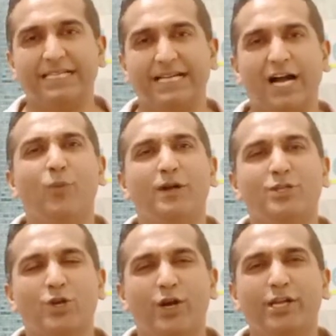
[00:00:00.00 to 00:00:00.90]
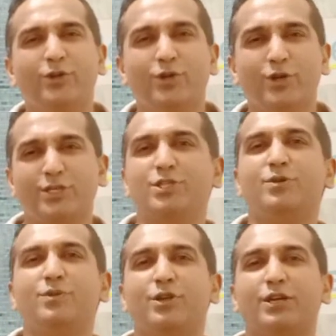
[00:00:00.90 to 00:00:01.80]
How much oil do you
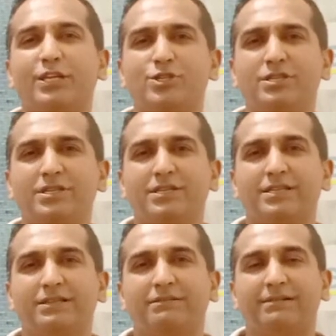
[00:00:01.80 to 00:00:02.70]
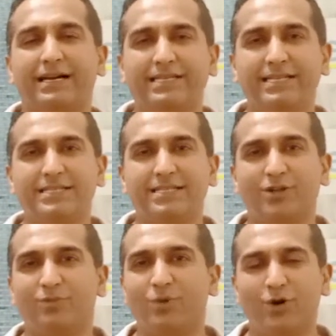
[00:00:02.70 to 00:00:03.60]
consume in your kitchen? A liter
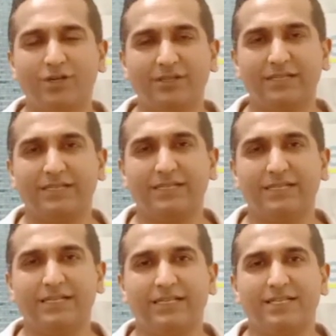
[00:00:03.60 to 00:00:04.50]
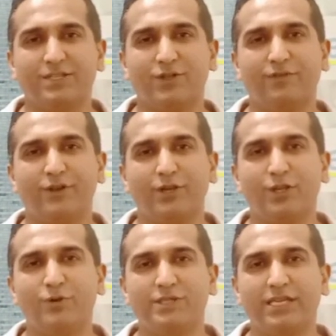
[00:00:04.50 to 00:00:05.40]
or more. So if you're
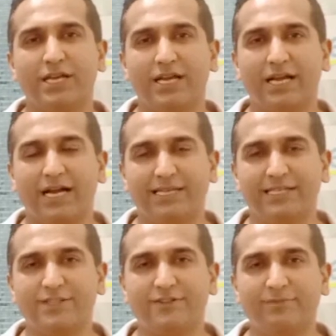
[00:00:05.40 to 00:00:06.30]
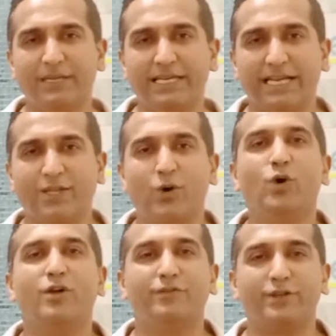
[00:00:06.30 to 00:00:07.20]
using a liter of milk and the
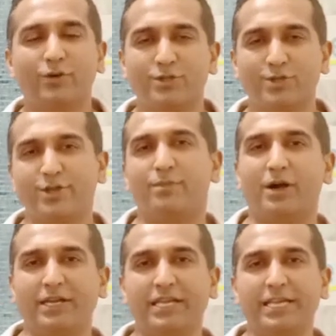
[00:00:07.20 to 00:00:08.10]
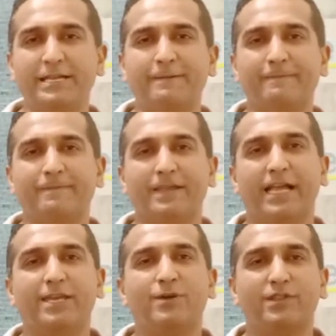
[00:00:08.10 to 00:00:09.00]
whole of it goes to your body,
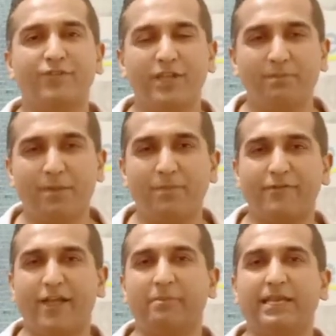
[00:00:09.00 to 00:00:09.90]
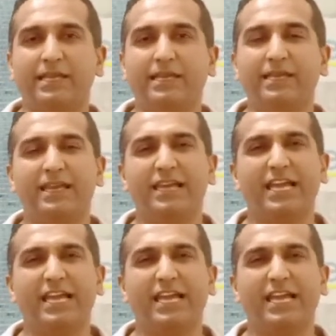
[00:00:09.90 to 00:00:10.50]
and you're a 3-member family,